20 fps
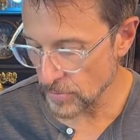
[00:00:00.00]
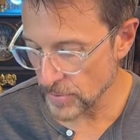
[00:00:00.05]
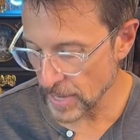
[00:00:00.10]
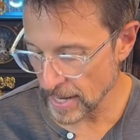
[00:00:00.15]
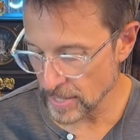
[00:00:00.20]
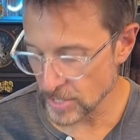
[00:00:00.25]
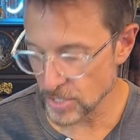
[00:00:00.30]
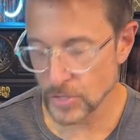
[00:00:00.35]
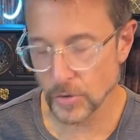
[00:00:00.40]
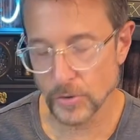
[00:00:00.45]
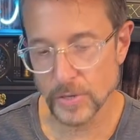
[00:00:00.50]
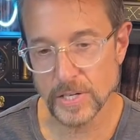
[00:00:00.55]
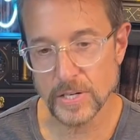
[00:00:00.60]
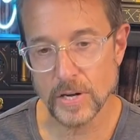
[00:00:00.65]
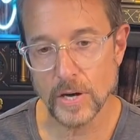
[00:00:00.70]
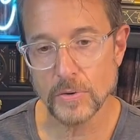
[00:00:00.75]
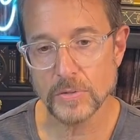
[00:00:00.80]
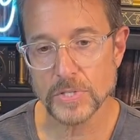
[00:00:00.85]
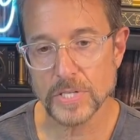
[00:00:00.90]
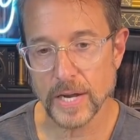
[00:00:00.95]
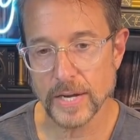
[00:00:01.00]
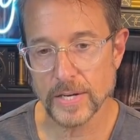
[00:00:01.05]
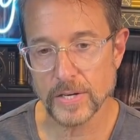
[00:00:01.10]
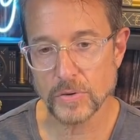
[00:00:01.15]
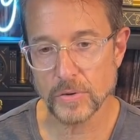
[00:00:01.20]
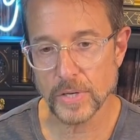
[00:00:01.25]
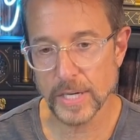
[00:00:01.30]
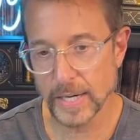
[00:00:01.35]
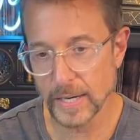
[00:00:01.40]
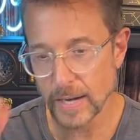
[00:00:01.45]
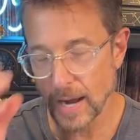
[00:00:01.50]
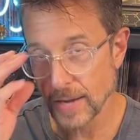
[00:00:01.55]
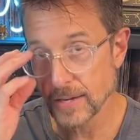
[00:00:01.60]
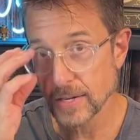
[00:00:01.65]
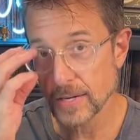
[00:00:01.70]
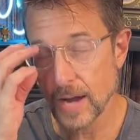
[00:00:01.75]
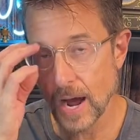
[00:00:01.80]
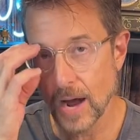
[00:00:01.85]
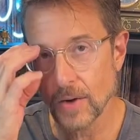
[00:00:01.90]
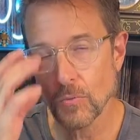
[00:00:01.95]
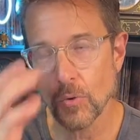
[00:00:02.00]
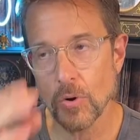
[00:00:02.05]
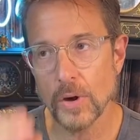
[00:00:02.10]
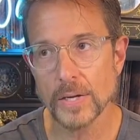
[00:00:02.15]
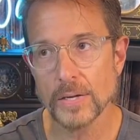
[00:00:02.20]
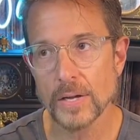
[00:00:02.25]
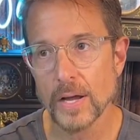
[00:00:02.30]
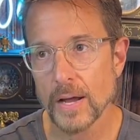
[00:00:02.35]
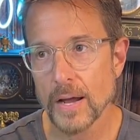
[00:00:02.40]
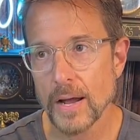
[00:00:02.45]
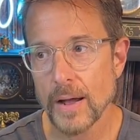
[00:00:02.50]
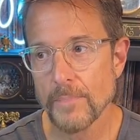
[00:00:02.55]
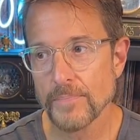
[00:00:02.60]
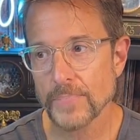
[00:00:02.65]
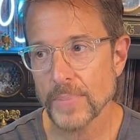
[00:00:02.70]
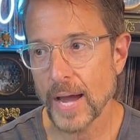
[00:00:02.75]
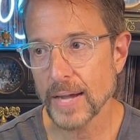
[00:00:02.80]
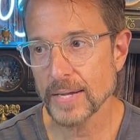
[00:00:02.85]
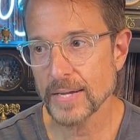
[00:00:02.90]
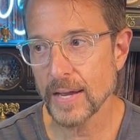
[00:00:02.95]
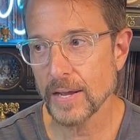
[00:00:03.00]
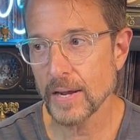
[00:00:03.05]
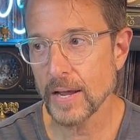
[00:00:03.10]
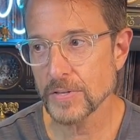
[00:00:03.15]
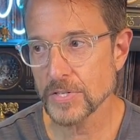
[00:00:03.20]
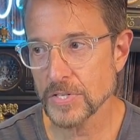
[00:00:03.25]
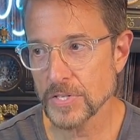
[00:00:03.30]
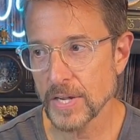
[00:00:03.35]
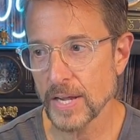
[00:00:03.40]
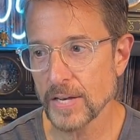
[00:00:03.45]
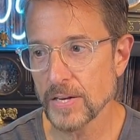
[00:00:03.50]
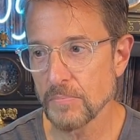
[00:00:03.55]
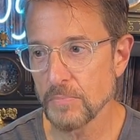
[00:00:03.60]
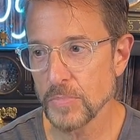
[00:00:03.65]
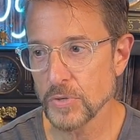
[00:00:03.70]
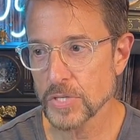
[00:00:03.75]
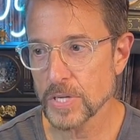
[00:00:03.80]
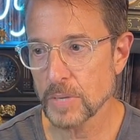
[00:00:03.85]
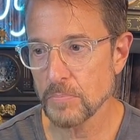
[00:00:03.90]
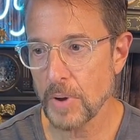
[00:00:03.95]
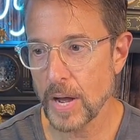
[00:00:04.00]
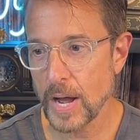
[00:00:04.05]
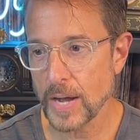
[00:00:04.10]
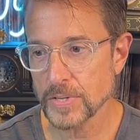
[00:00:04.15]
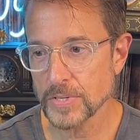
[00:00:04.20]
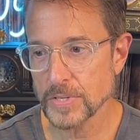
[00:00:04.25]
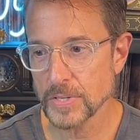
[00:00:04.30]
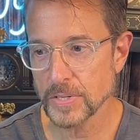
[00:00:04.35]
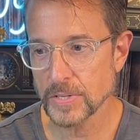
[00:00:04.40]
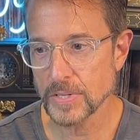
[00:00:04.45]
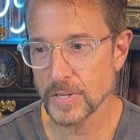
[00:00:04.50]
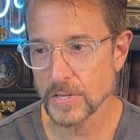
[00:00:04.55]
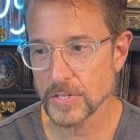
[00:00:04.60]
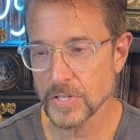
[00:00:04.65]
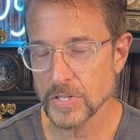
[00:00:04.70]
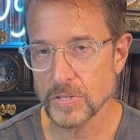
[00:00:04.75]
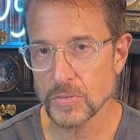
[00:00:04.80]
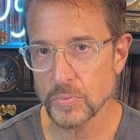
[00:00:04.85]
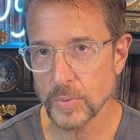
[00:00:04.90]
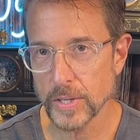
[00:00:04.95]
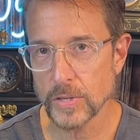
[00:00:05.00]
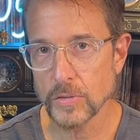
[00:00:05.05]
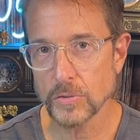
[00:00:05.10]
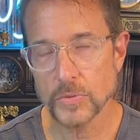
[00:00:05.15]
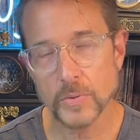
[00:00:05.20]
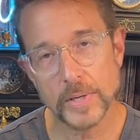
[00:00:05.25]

that it's 30 notes. I agree. I cannot stand a music box that does Twinkle,